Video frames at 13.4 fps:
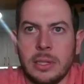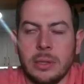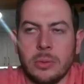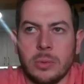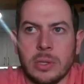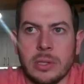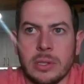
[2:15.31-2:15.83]

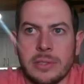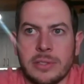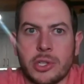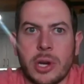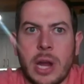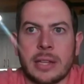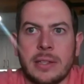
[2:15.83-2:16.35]
it was
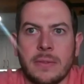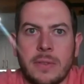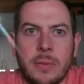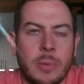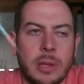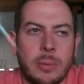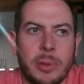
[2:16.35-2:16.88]
attractive
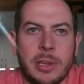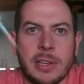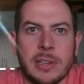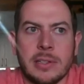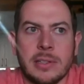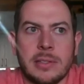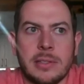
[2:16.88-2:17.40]
to me
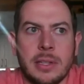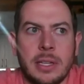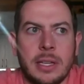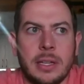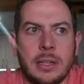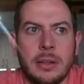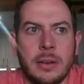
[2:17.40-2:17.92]
because
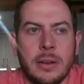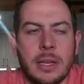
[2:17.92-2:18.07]
it